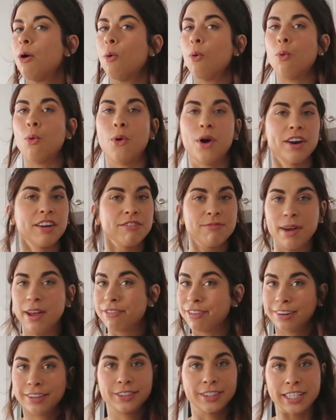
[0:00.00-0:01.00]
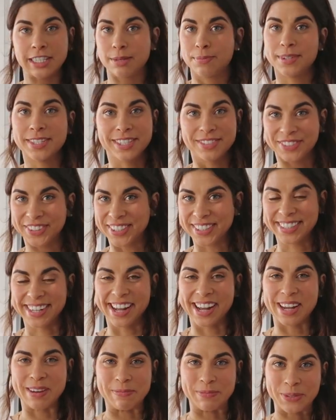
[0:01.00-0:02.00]
One of my favorite recipes of all
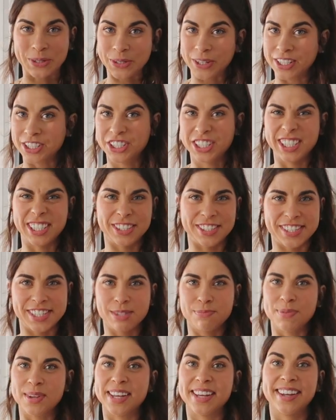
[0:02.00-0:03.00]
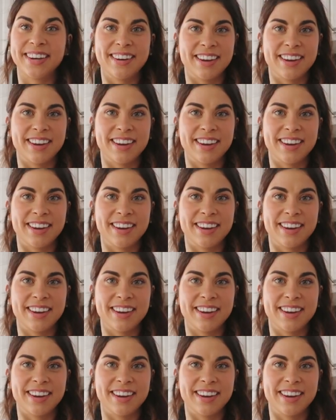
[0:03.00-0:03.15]
time, crunchy, crispy,